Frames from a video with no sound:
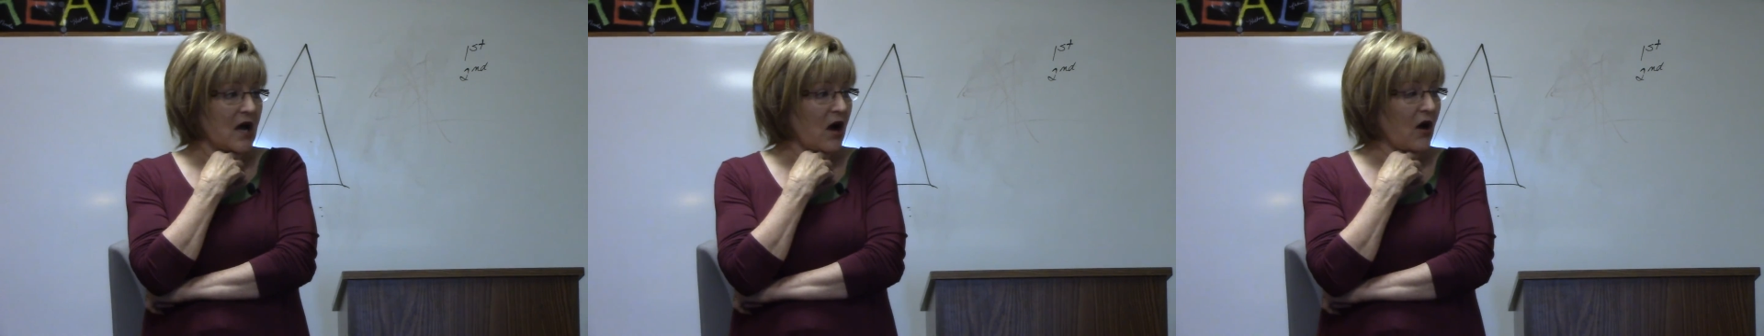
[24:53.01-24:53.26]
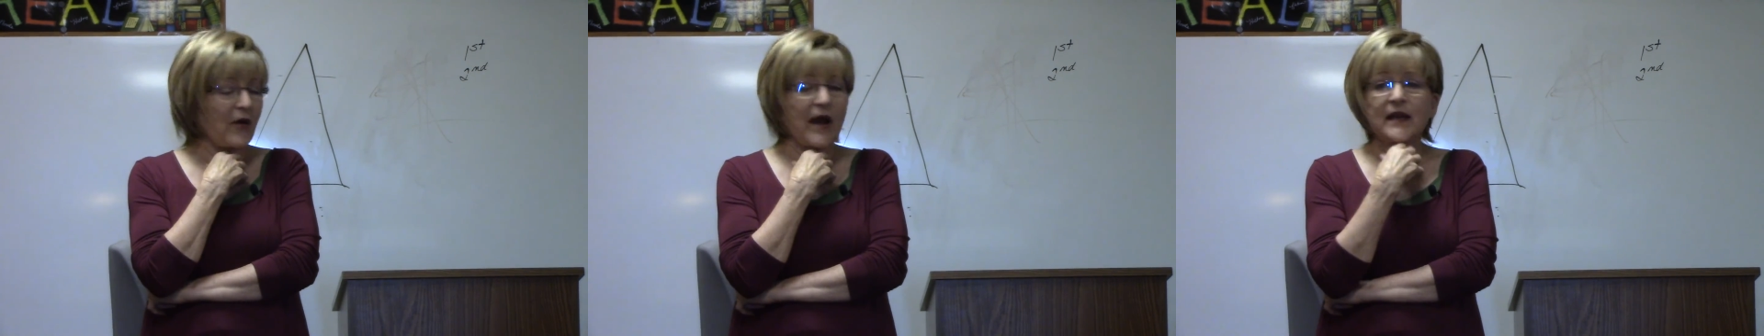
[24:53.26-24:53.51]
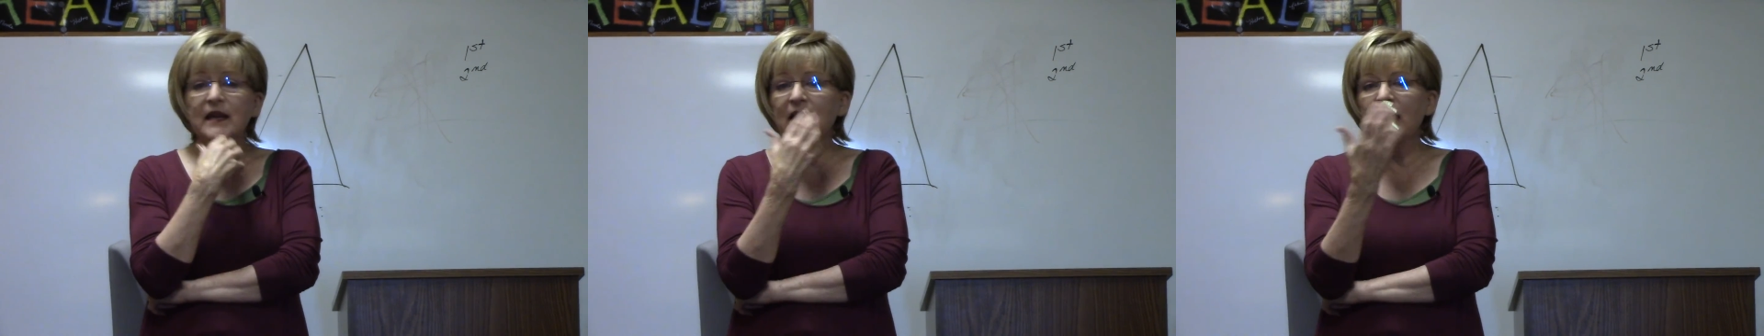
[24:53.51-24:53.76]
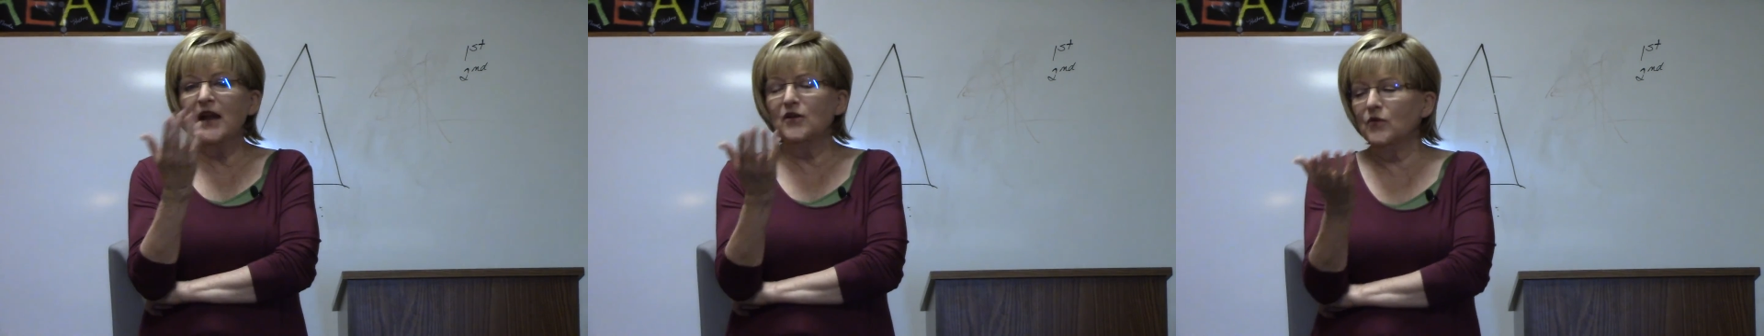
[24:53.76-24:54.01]
All right, and
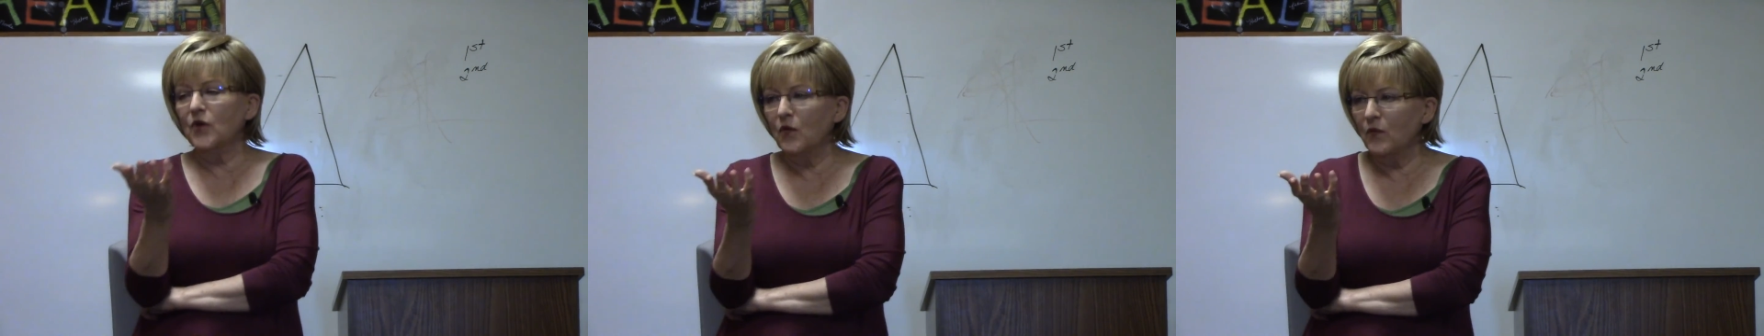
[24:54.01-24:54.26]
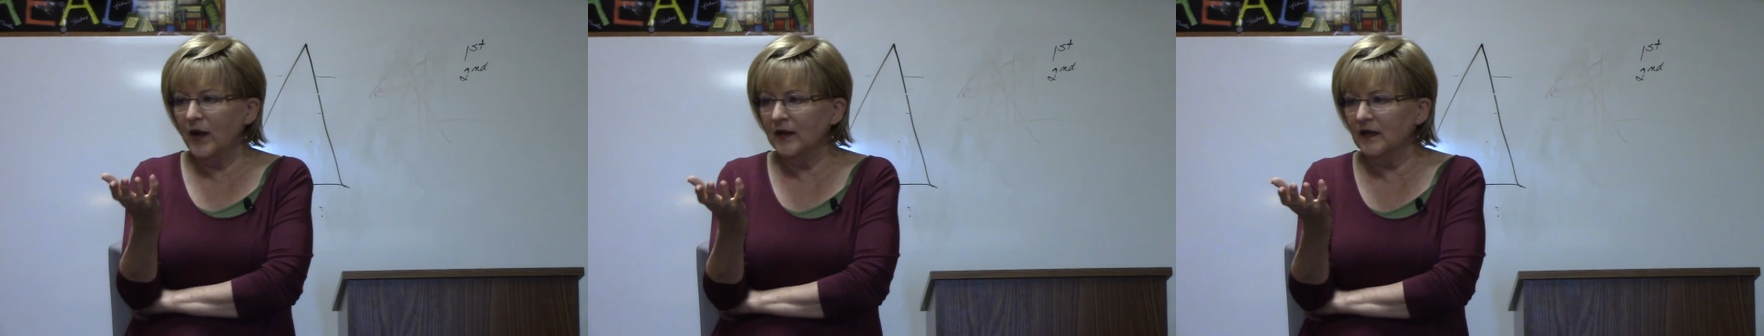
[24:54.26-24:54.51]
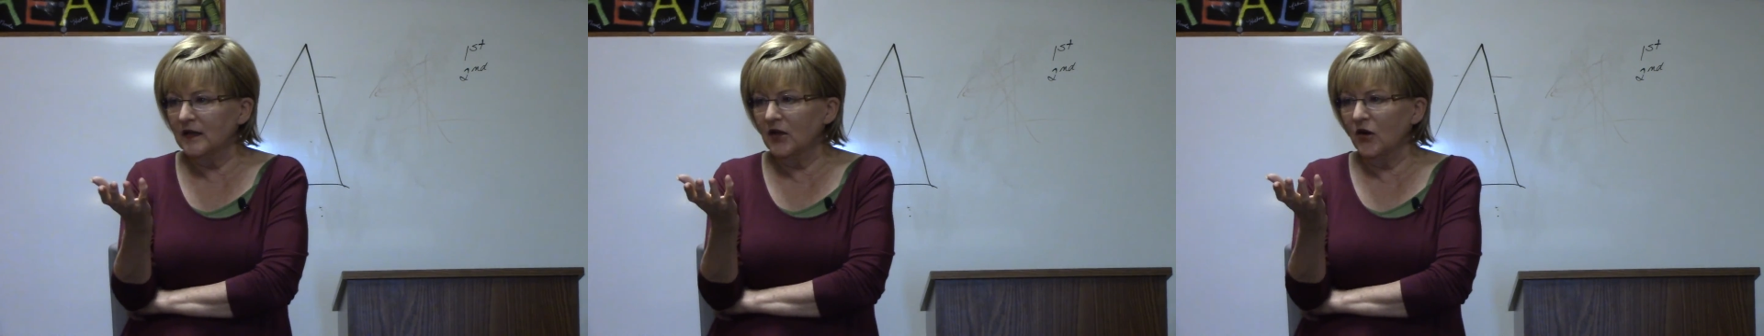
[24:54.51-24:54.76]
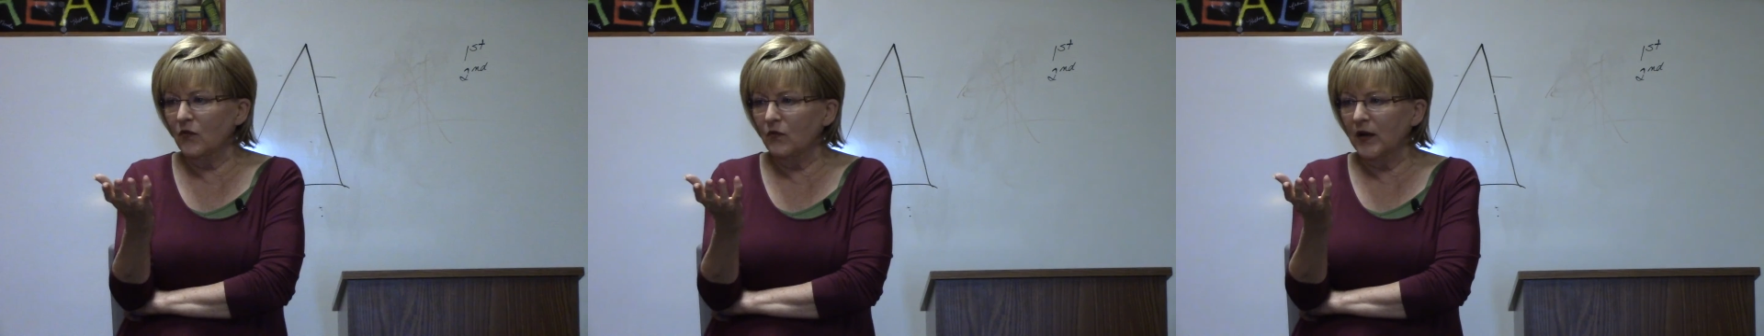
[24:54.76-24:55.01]
I don't know
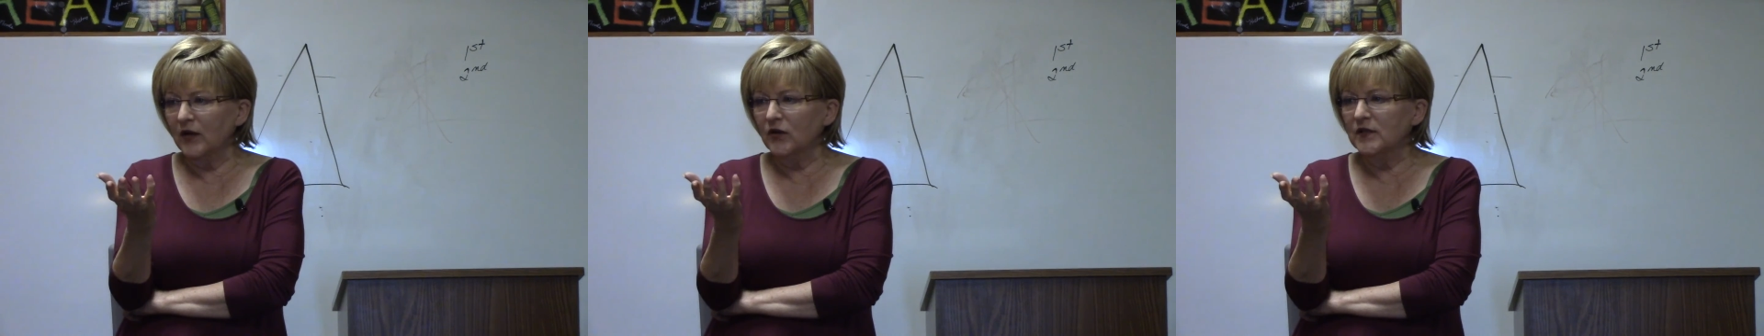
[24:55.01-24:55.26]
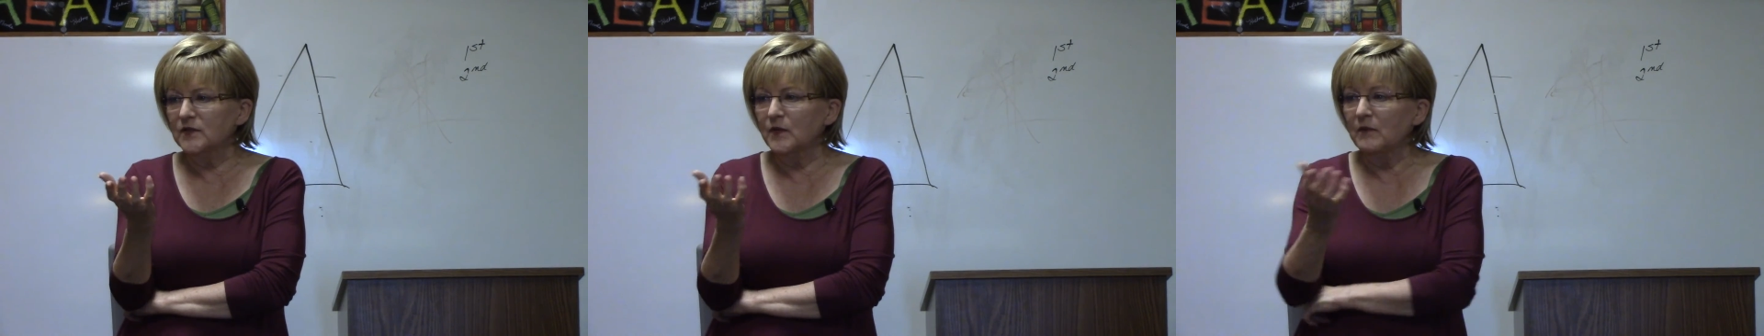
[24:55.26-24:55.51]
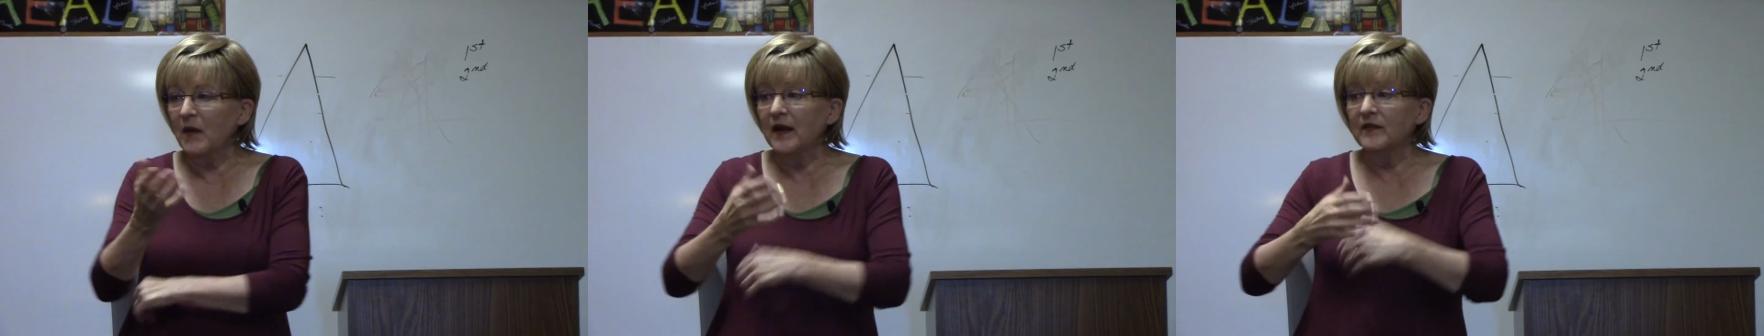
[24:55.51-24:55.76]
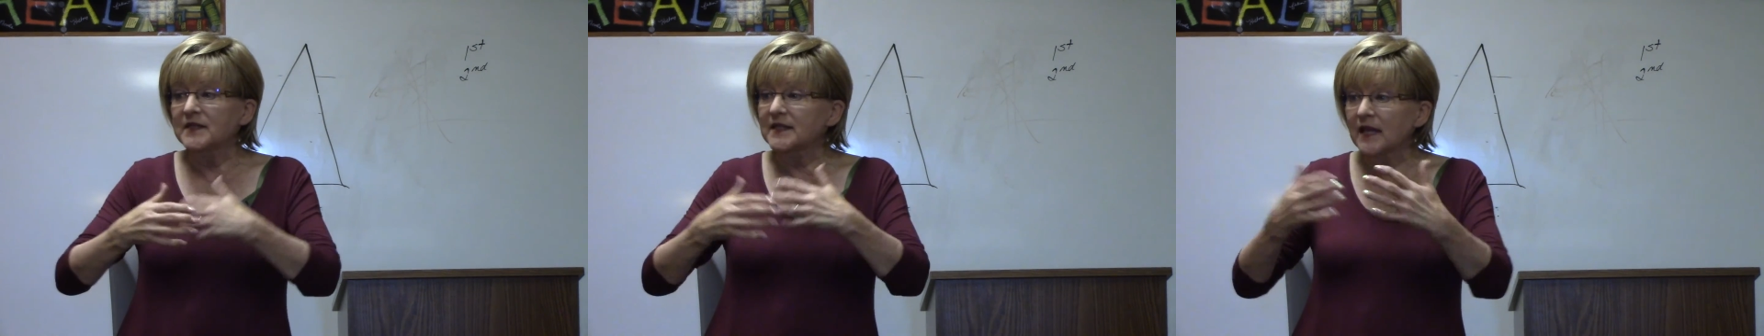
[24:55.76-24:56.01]
what goods we might
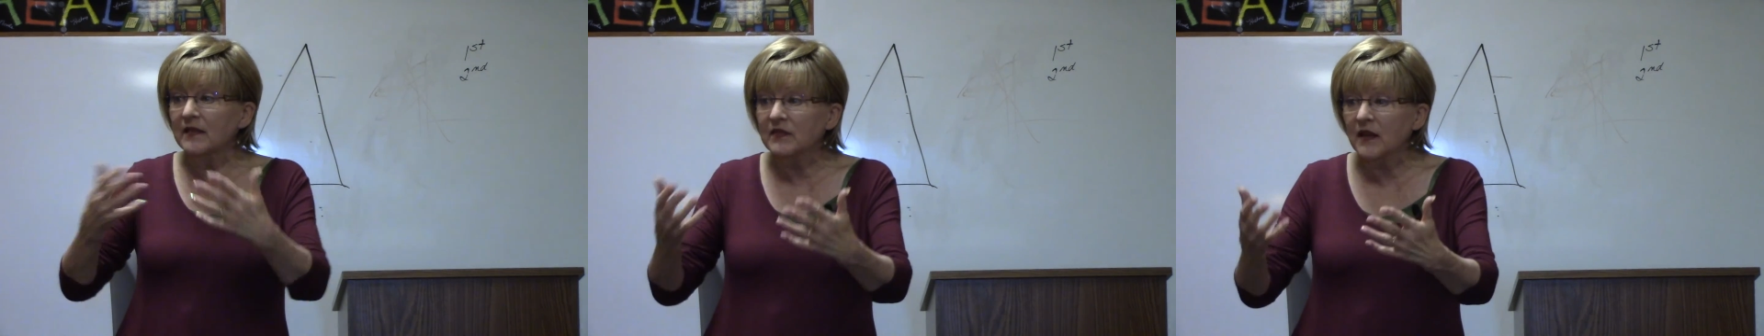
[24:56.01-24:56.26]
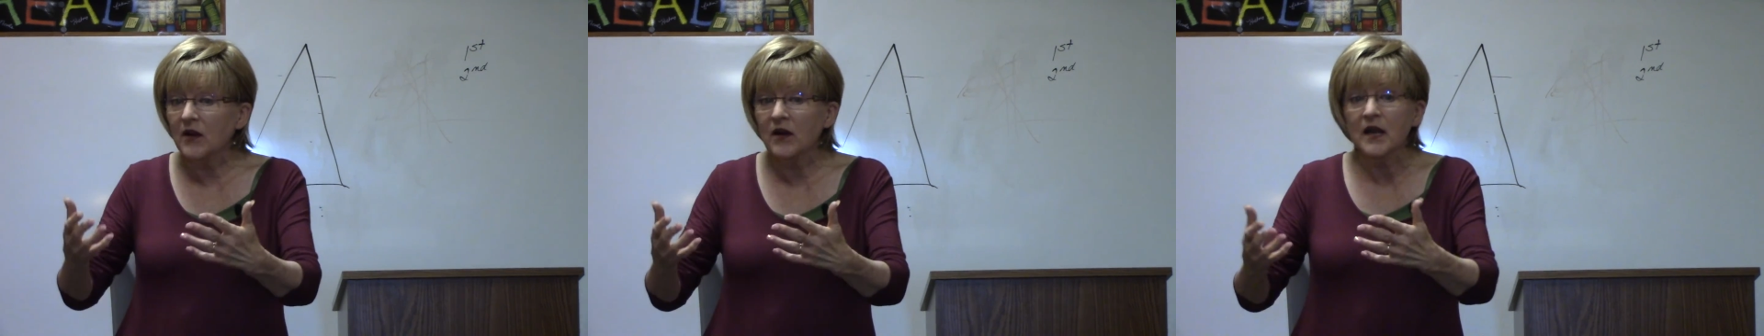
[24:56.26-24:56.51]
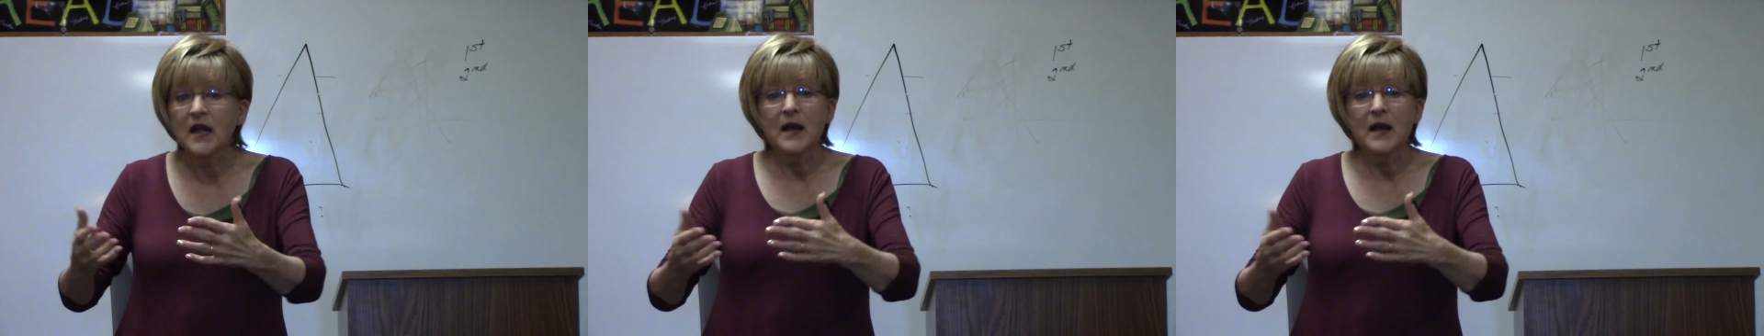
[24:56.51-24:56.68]
have sent there,